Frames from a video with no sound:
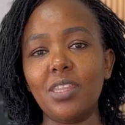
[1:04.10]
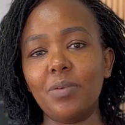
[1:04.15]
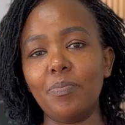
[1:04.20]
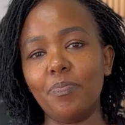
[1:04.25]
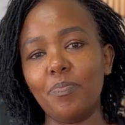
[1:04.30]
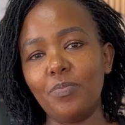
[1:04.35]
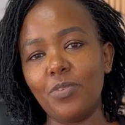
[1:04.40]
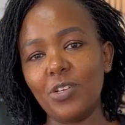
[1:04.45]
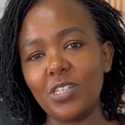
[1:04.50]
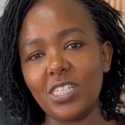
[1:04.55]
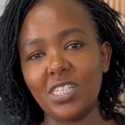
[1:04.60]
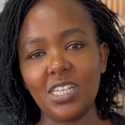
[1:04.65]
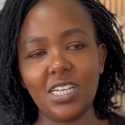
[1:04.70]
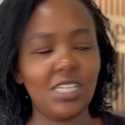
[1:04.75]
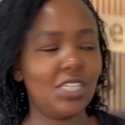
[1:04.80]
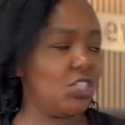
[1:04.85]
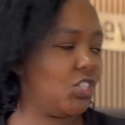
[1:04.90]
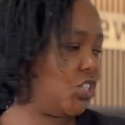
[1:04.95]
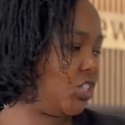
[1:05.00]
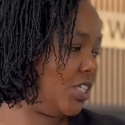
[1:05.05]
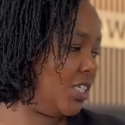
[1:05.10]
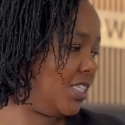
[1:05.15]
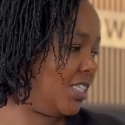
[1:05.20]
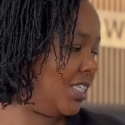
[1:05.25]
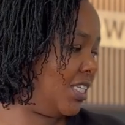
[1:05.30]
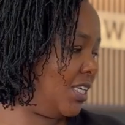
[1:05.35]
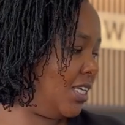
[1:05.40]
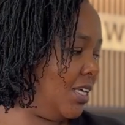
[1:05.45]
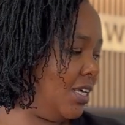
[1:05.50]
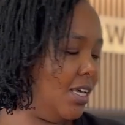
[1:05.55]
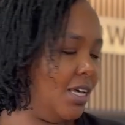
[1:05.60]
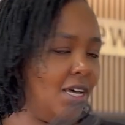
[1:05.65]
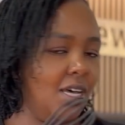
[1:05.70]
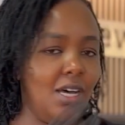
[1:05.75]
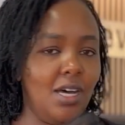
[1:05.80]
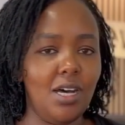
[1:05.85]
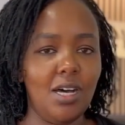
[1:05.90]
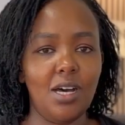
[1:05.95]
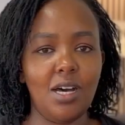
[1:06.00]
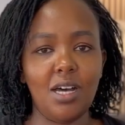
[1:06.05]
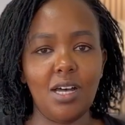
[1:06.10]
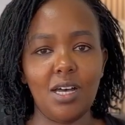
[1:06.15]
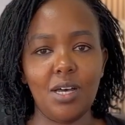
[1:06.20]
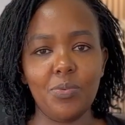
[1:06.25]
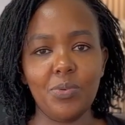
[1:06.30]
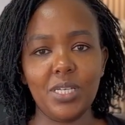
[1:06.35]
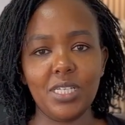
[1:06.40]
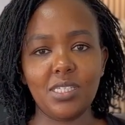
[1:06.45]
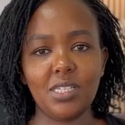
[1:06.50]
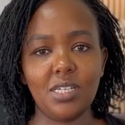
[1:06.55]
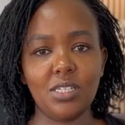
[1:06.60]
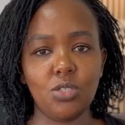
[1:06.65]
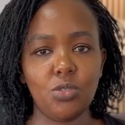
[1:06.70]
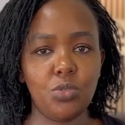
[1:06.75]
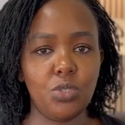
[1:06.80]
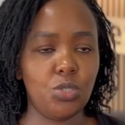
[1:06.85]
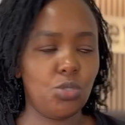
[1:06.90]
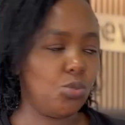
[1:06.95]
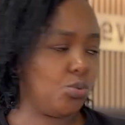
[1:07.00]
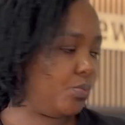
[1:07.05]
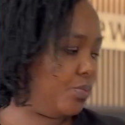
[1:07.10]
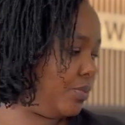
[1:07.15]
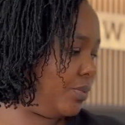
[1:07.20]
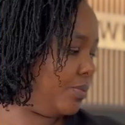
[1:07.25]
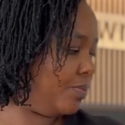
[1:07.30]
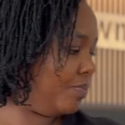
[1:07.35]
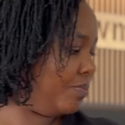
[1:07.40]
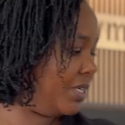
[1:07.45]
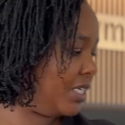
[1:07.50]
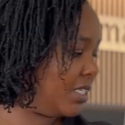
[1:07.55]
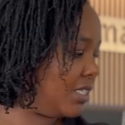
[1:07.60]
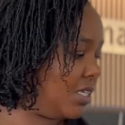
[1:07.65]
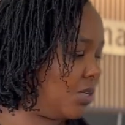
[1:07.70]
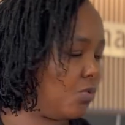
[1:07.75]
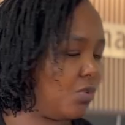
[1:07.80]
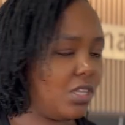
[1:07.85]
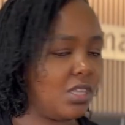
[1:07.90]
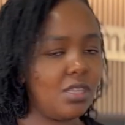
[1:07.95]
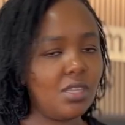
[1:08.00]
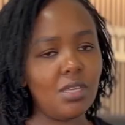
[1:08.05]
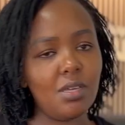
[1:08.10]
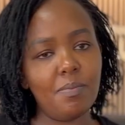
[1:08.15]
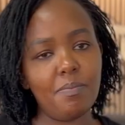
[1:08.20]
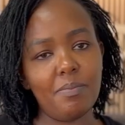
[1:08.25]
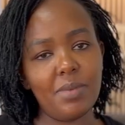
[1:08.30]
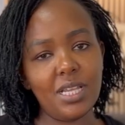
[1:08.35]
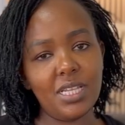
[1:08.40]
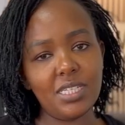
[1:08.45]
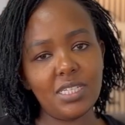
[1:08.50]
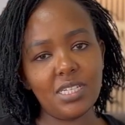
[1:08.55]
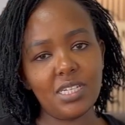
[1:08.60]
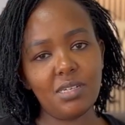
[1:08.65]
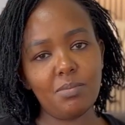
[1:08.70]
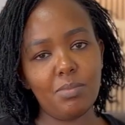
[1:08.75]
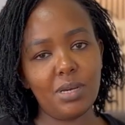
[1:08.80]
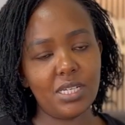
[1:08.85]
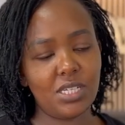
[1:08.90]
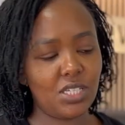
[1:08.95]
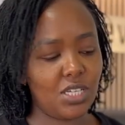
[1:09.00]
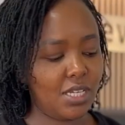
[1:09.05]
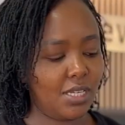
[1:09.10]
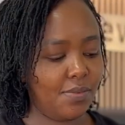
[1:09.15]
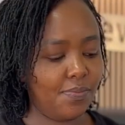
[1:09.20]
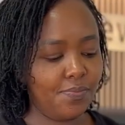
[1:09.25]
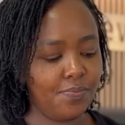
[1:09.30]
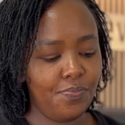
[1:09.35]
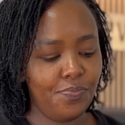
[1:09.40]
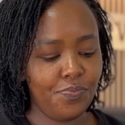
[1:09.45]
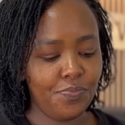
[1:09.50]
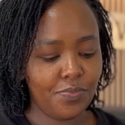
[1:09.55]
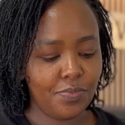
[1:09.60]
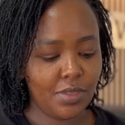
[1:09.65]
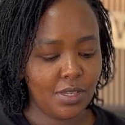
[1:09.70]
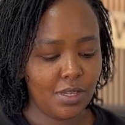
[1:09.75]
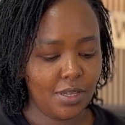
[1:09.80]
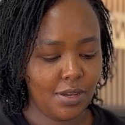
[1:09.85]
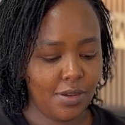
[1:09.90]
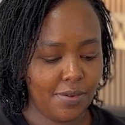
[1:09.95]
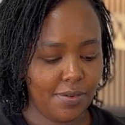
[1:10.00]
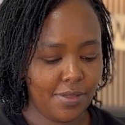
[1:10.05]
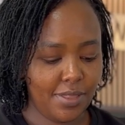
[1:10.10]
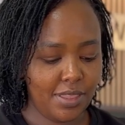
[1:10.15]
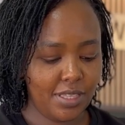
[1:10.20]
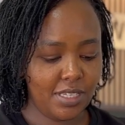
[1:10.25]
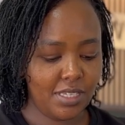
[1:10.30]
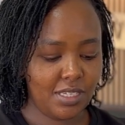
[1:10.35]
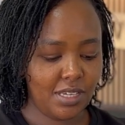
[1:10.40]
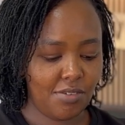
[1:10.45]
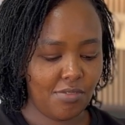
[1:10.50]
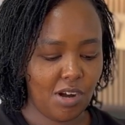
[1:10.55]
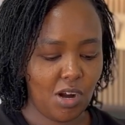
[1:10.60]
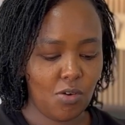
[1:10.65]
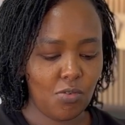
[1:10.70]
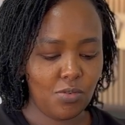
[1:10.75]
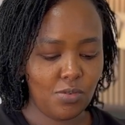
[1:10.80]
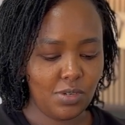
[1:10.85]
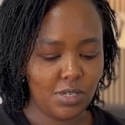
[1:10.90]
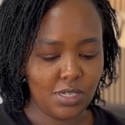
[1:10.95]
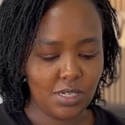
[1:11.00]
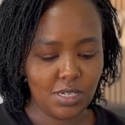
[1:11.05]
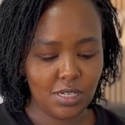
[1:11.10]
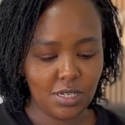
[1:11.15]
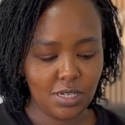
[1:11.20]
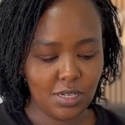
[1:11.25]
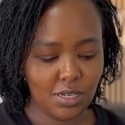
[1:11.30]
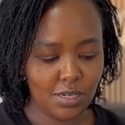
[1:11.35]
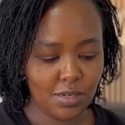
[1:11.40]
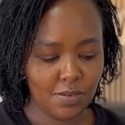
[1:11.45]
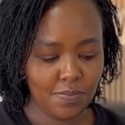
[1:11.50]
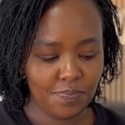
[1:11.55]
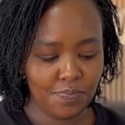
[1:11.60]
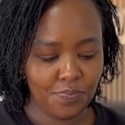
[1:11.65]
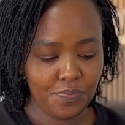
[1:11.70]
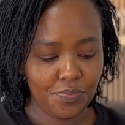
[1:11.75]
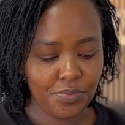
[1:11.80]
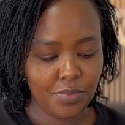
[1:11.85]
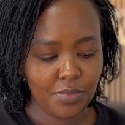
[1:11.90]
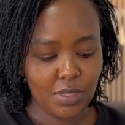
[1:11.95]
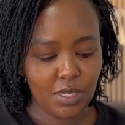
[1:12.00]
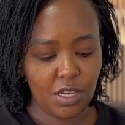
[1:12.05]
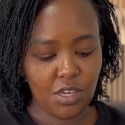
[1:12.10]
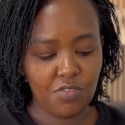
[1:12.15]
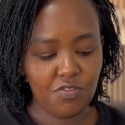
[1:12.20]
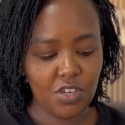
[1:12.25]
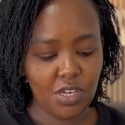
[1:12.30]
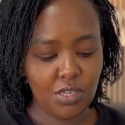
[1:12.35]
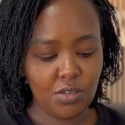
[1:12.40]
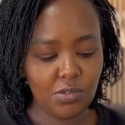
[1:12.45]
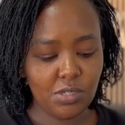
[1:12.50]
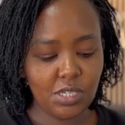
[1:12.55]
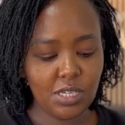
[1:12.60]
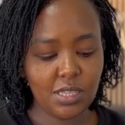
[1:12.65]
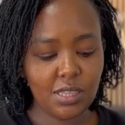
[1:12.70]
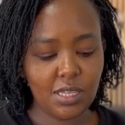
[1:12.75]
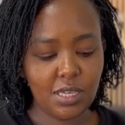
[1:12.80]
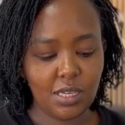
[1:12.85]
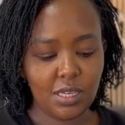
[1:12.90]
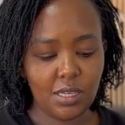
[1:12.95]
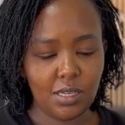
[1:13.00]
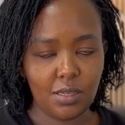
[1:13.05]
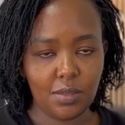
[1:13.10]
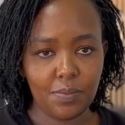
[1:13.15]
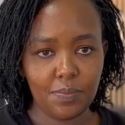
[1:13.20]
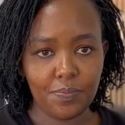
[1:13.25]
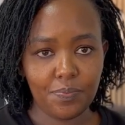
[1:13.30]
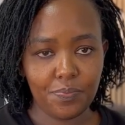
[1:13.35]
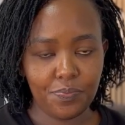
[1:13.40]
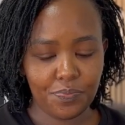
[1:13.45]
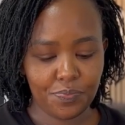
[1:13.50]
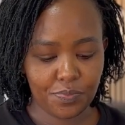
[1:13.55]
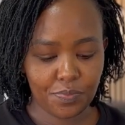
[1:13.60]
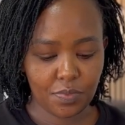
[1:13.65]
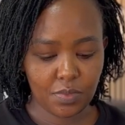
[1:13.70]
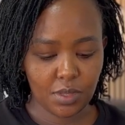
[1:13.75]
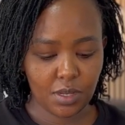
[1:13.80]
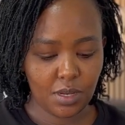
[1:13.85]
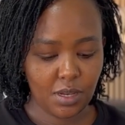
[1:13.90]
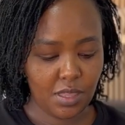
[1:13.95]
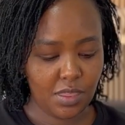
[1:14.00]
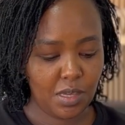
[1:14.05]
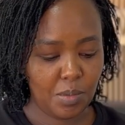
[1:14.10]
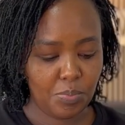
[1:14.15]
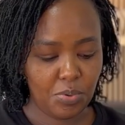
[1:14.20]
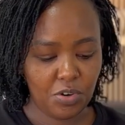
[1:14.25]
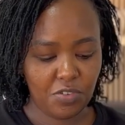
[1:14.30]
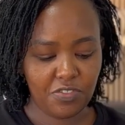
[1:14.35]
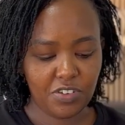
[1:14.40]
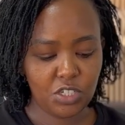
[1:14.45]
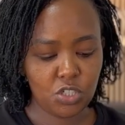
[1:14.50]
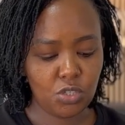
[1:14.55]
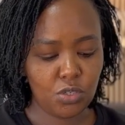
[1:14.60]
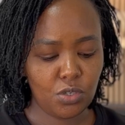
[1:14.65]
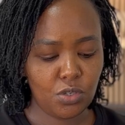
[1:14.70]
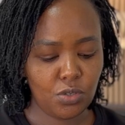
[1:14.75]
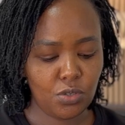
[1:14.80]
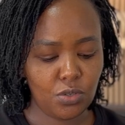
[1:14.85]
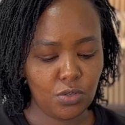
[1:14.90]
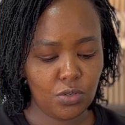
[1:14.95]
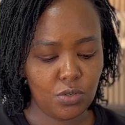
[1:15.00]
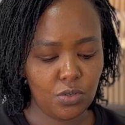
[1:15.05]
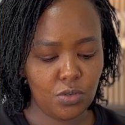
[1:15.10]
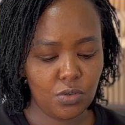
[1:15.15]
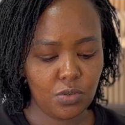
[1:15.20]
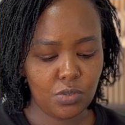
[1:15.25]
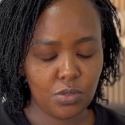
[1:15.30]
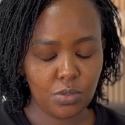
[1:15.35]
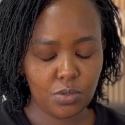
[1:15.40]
them most delicious. We are start going to mixing with melted butter. This around, if you're using the professional